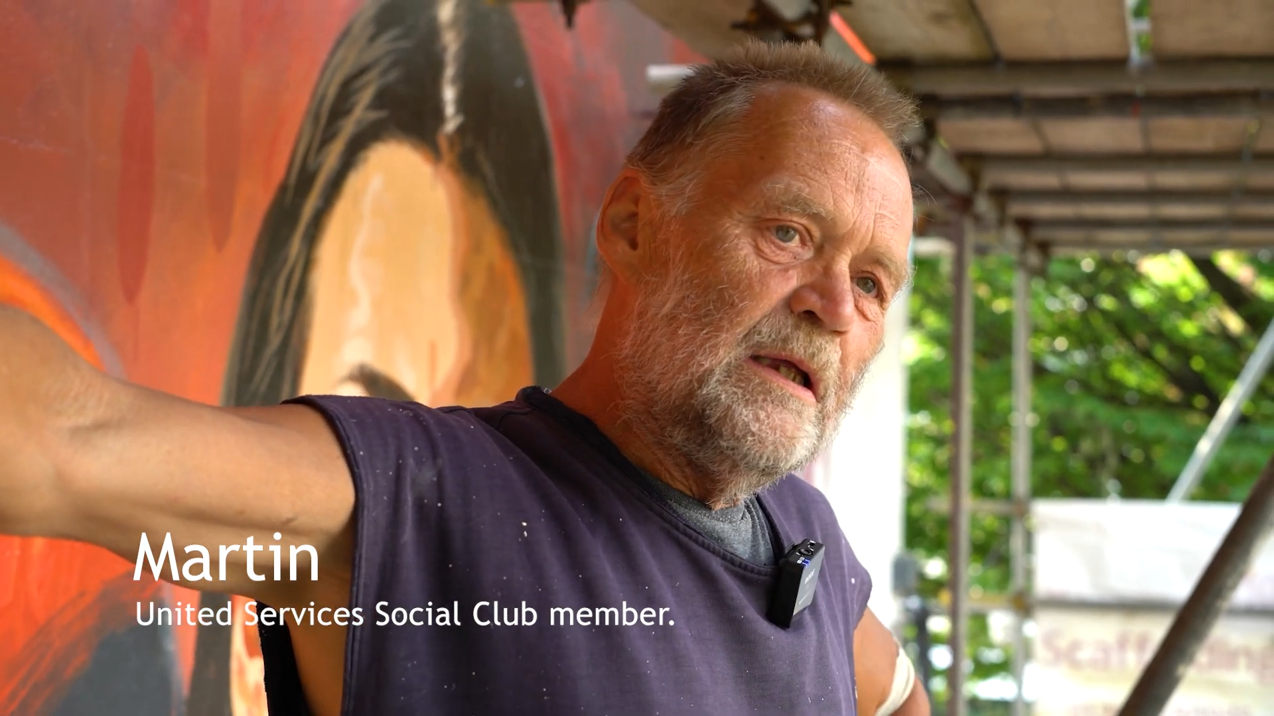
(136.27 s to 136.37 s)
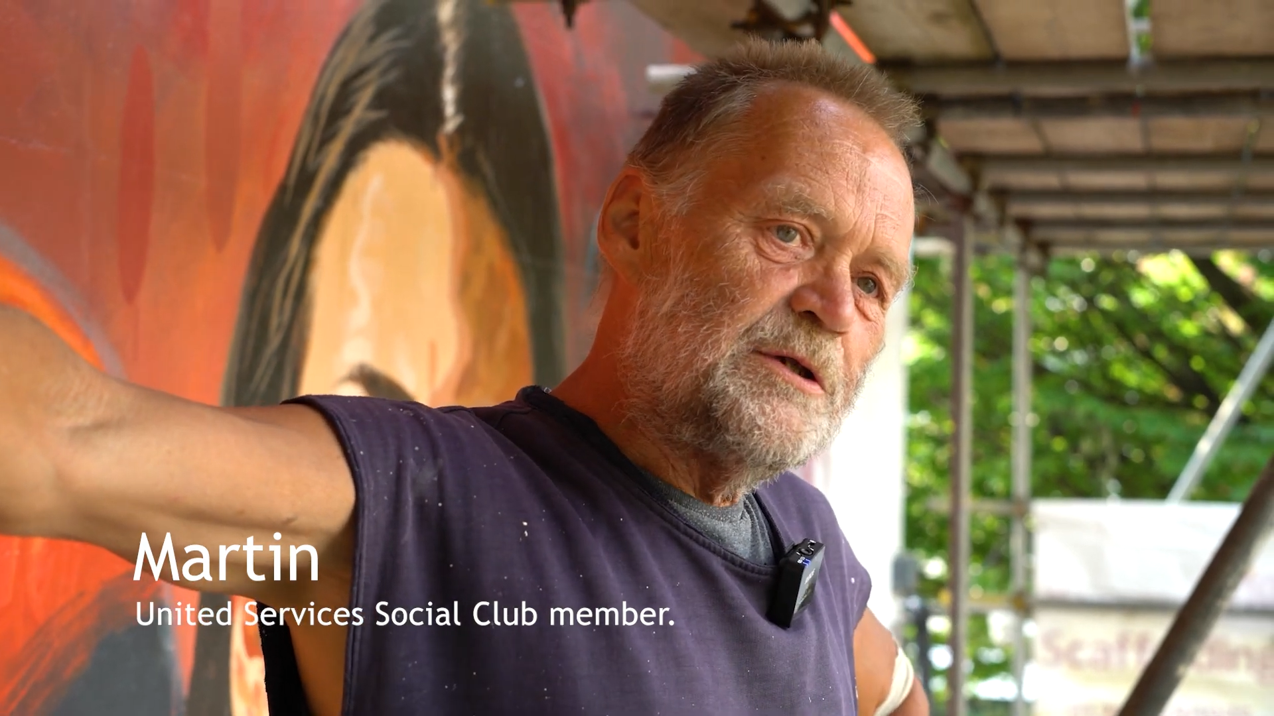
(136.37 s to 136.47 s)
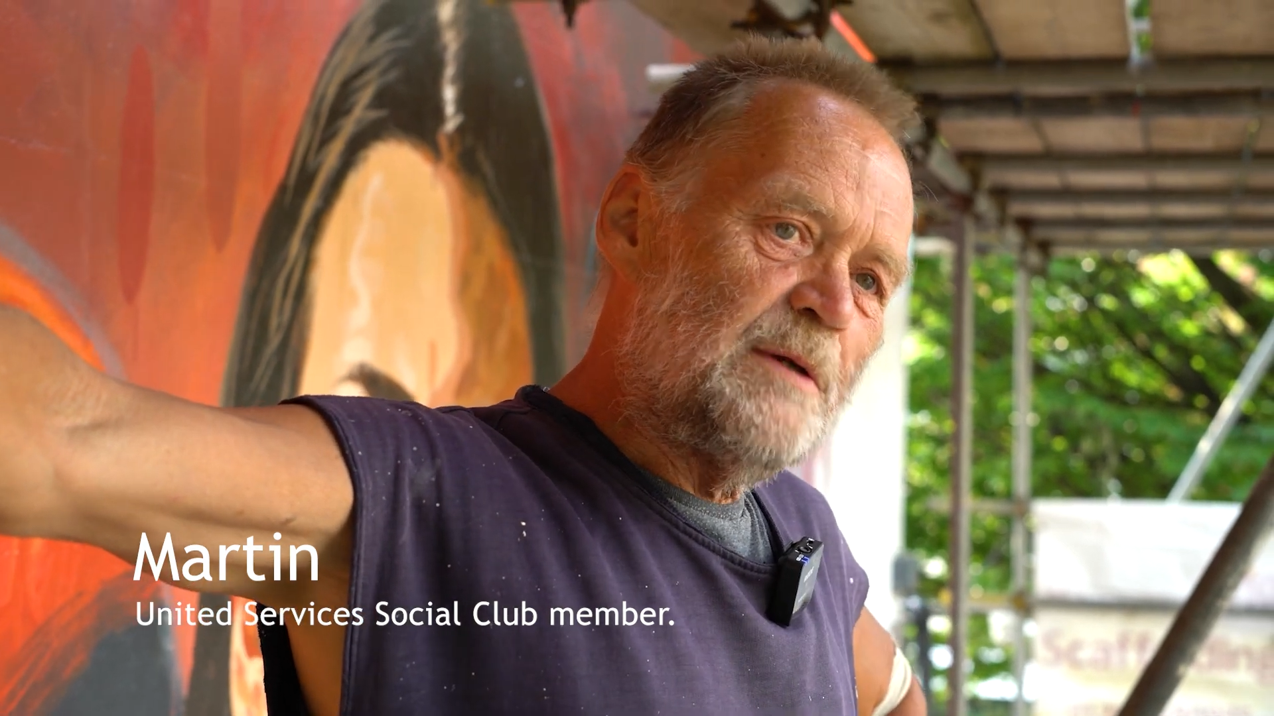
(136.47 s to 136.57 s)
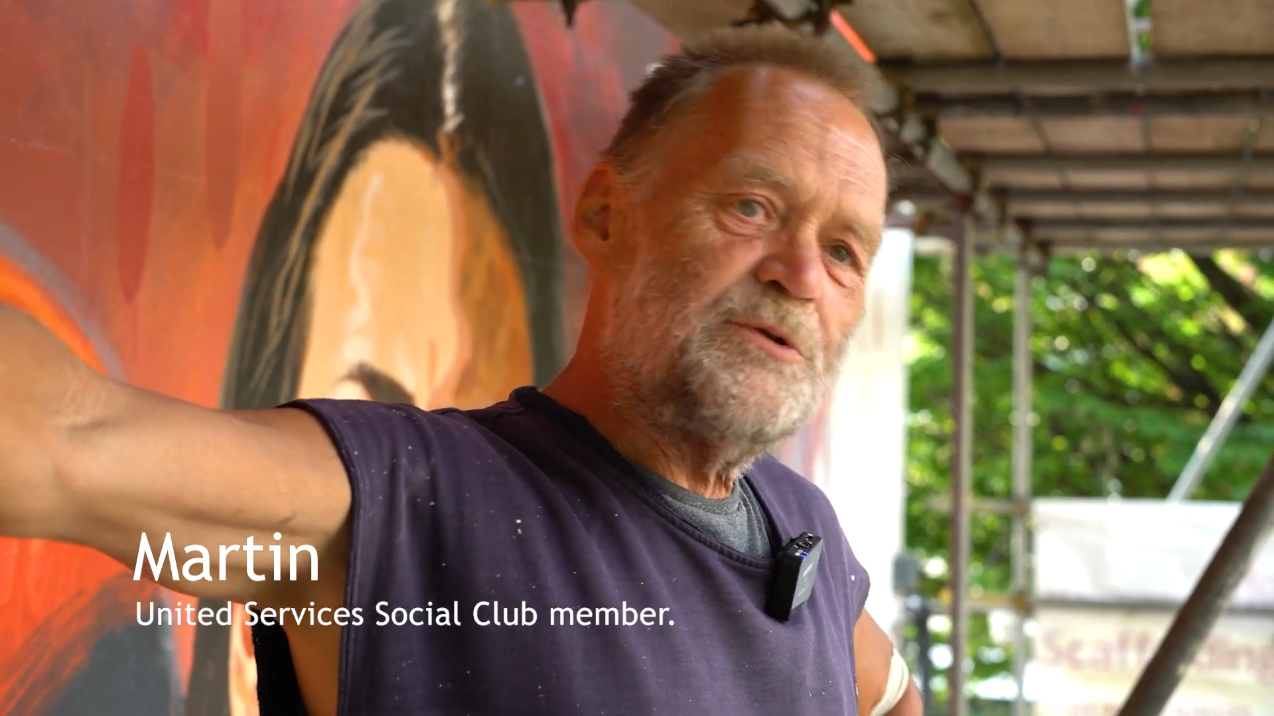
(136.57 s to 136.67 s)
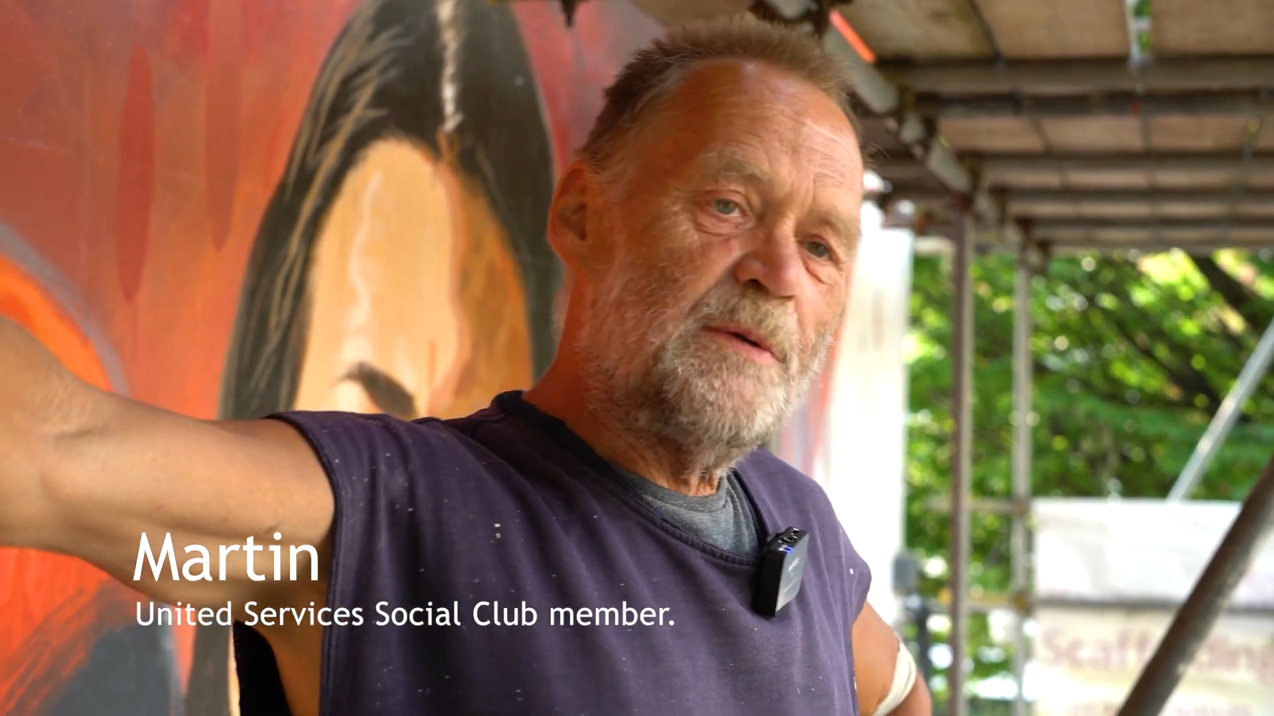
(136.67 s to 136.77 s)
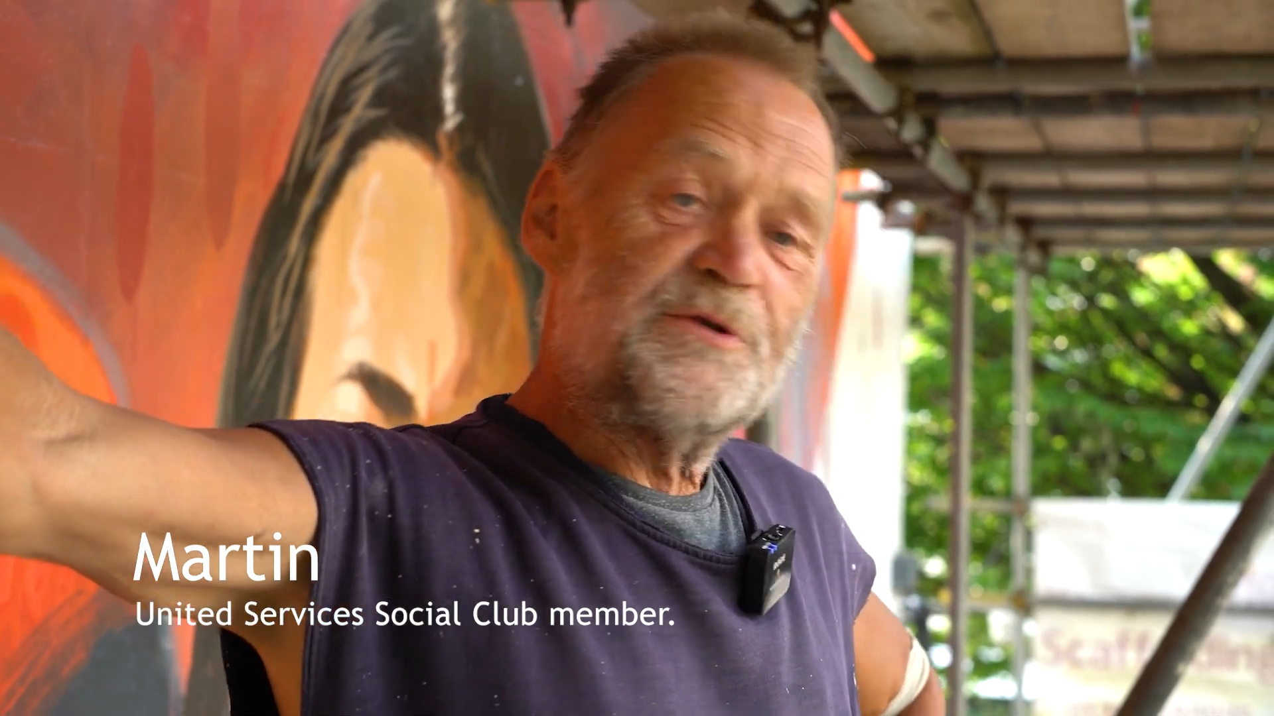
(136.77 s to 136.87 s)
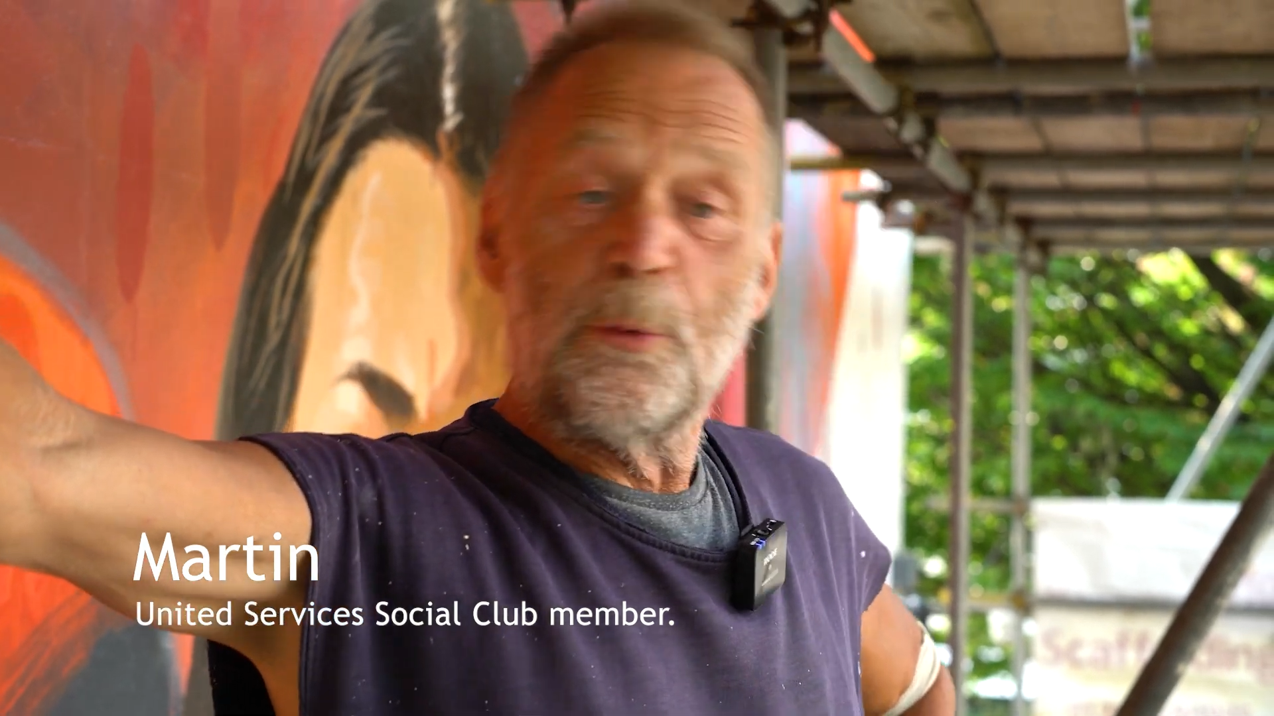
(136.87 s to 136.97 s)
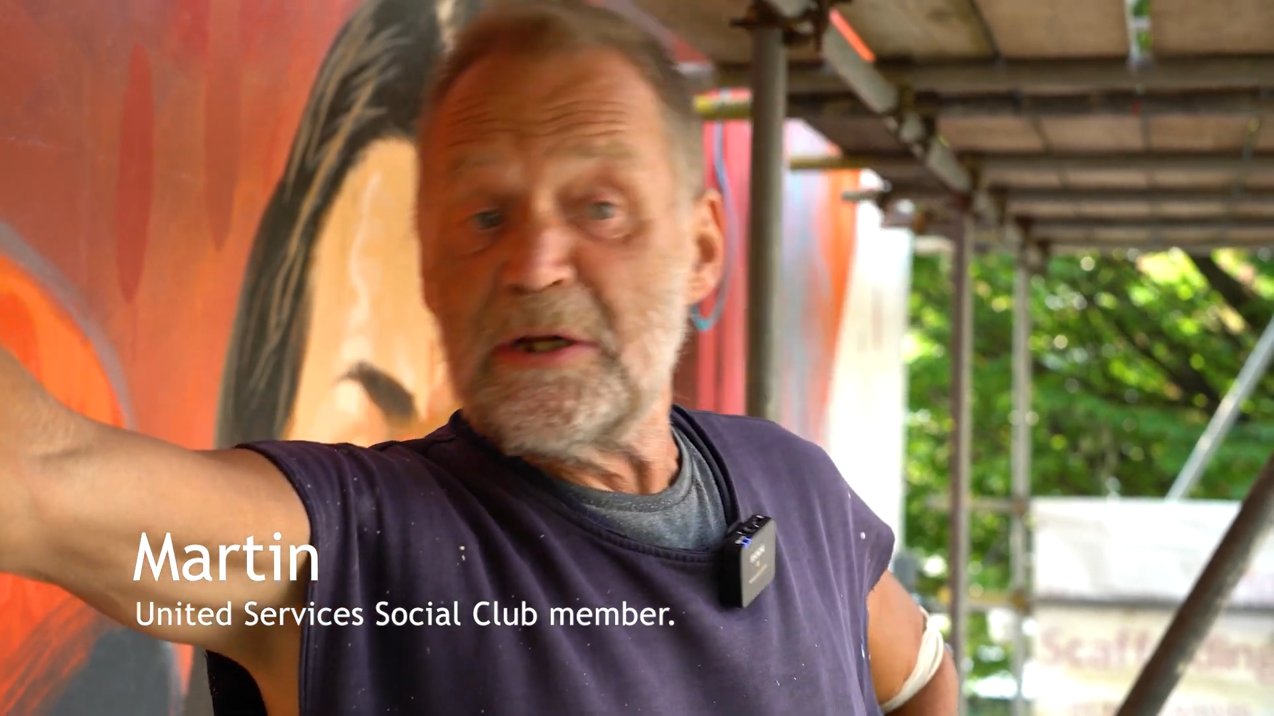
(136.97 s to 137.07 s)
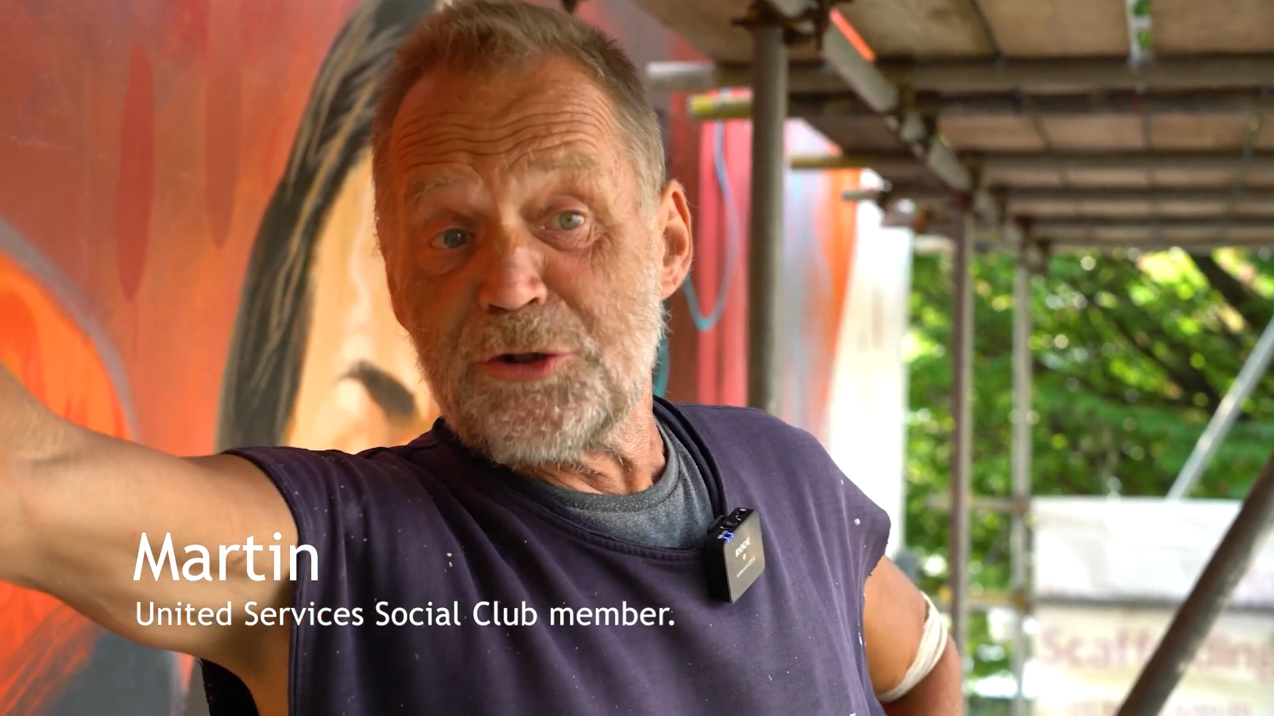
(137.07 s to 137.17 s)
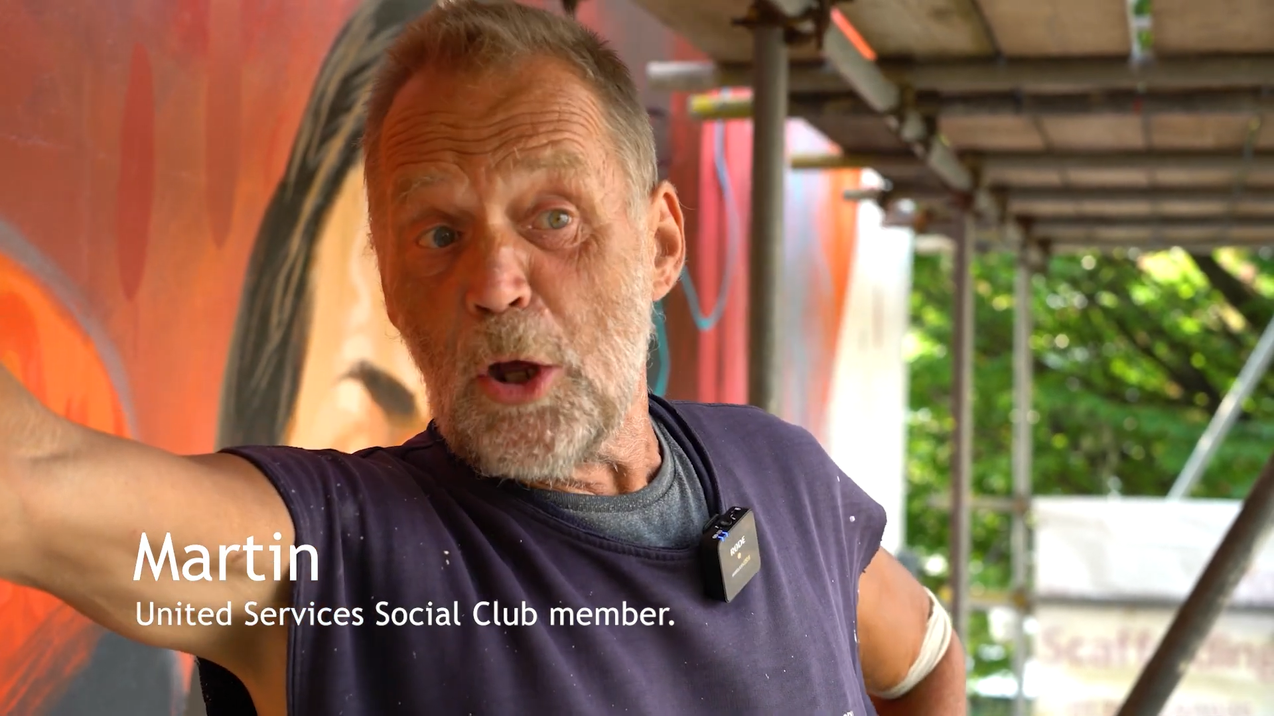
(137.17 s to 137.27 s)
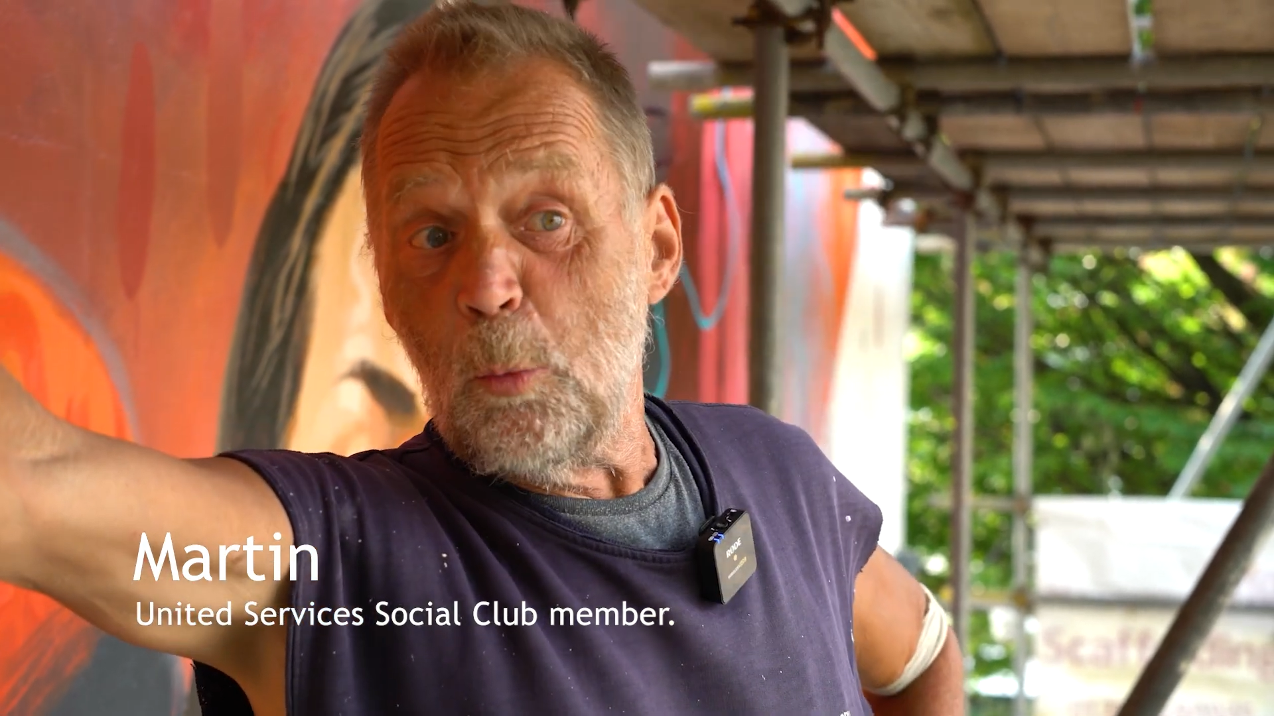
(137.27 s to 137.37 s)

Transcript: Sometimes there is no